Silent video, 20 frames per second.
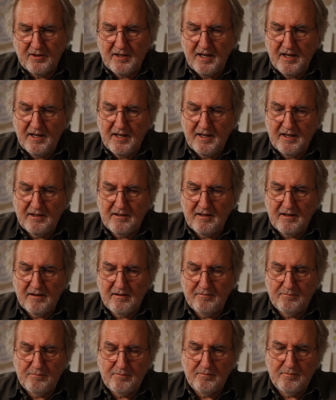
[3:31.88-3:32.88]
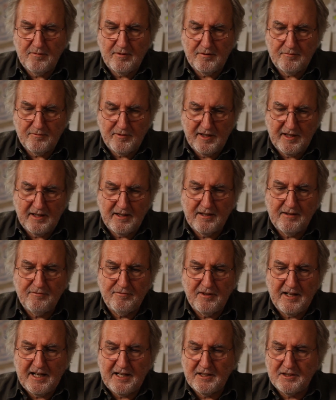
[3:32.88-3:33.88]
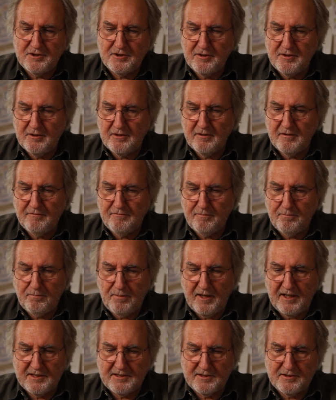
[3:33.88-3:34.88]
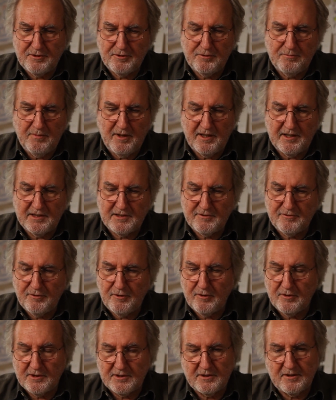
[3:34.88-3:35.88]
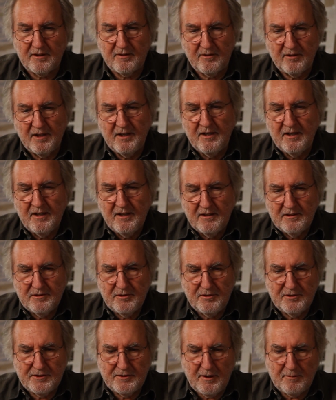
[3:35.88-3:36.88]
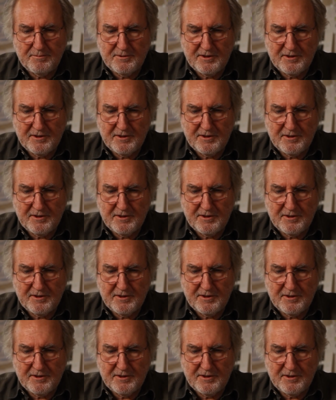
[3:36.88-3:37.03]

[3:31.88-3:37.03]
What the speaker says: had a relative latitude of +2, -4. So 2 stops